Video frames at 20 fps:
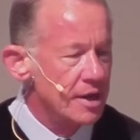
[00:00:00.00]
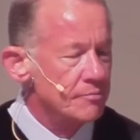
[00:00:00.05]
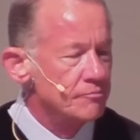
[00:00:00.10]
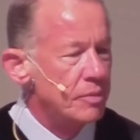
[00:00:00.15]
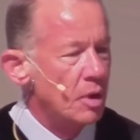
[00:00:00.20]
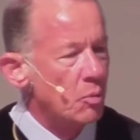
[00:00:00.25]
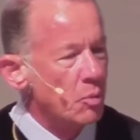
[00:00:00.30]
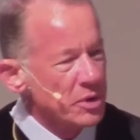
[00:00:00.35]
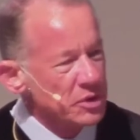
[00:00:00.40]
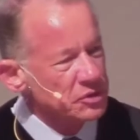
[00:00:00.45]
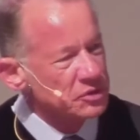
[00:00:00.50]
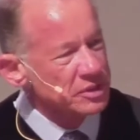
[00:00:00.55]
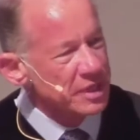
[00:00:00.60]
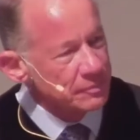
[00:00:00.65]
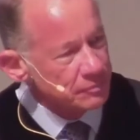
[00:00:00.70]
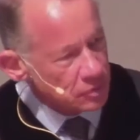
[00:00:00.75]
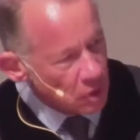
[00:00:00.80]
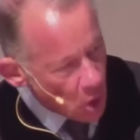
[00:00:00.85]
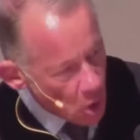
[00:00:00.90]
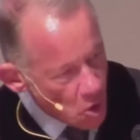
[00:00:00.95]
But we
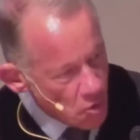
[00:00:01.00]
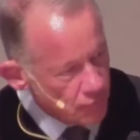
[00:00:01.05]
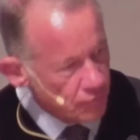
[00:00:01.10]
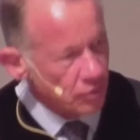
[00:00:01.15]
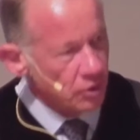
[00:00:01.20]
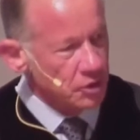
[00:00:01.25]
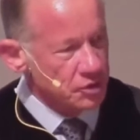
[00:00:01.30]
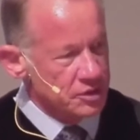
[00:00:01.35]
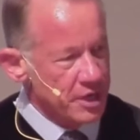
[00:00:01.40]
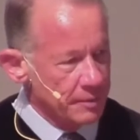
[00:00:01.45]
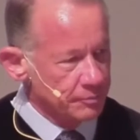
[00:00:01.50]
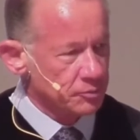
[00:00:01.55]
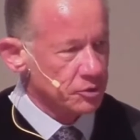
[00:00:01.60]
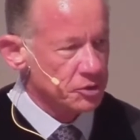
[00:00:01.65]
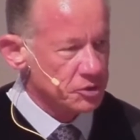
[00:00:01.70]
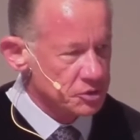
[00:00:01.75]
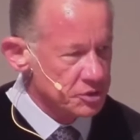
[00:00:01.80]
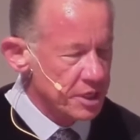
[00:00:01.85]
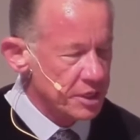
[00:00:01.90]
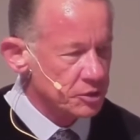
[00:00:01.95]
skipped over chapter
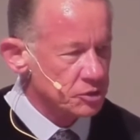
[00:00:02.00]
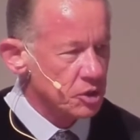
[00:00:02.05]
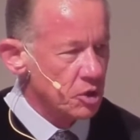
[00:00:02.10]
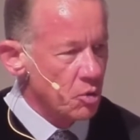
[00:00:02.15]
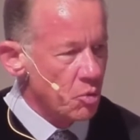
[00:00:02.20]
6,